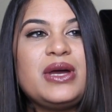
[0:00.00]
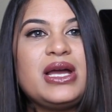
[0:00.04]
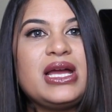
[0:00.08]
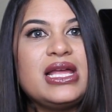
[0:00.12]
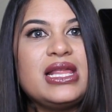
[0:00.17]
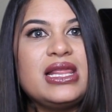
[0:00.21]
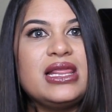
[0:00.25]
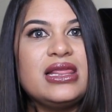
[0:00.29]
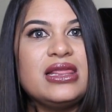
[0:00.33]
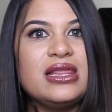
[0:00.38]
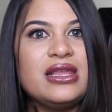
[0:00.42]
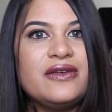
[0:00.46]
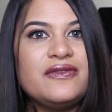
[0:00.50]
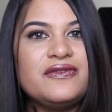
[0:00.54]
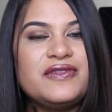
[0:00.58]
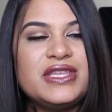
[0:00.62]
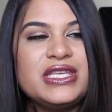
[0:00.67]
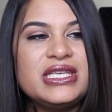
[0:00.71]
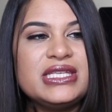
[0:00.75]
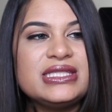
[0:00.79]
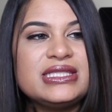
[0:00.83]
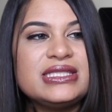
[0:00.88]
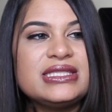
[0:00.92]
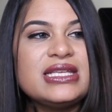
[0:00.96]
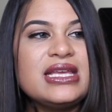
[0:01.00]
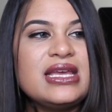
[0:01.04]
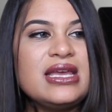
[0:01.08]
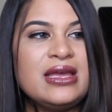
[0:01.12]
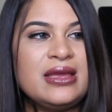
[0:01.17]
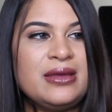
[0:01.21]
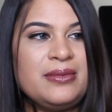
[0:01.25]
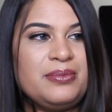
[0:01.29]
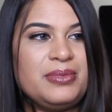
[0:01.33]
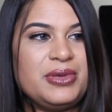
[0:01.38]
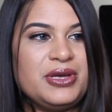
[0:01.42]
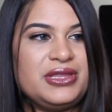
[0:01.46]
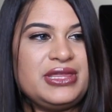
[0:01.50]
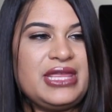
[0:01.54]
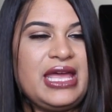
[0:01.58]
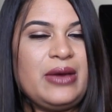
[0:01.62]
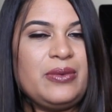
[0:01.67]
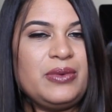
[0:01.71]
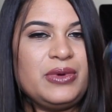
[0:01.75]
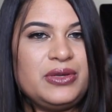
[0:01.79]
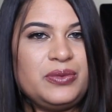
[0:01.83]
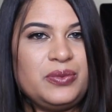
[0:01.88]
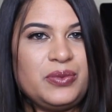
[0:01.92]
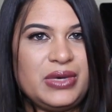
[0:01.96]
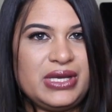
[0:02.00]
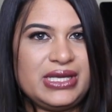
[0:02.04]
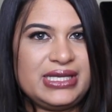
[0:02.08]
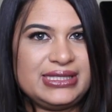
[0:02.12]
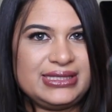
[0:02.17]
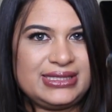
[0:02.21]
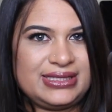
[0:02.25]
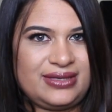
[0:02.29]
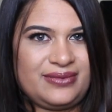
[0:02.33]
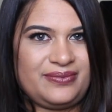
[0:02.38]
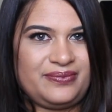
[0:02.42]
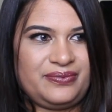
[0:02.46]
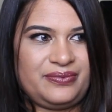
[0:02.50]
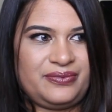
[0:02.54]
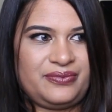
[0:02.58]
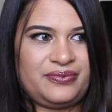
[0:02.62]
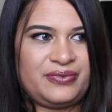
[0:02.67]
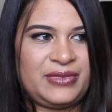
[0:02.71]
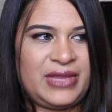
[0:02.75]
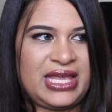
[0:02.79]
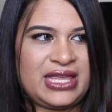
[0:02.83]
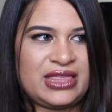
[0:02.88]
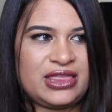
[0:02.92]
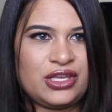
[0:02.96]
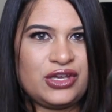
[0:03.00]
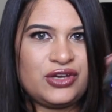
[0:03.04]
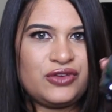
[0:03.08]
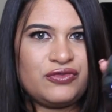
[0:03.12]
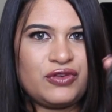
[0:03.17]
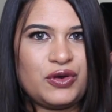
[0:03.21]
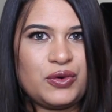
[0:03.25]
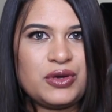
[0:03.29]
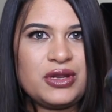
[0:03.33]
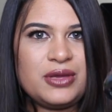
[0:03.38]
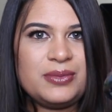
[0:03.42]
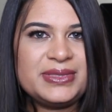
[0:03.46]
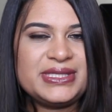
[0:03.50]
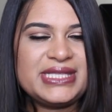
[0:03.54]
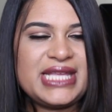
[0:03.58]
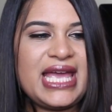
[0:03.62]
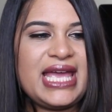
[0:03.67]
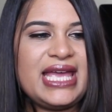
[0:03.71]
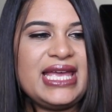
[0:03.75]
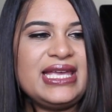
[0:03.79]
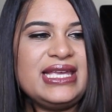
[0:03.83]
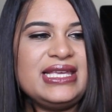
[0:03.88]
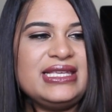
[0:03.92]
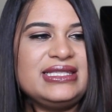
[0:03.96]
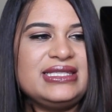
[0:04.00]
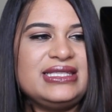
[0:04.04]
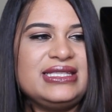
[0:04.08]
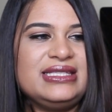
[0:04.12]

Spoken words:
I love this, but that one was like the grown-up size.